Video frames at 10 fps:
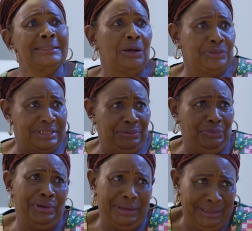Now tell
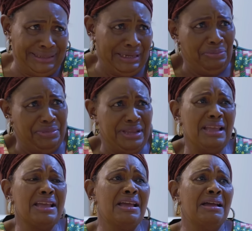
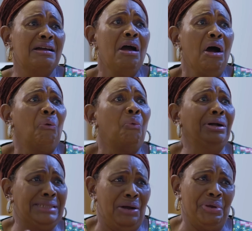me.
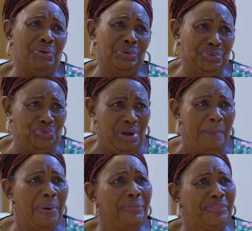What are we going to do
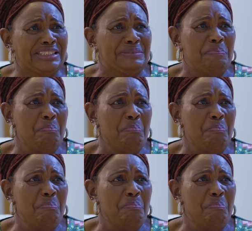about this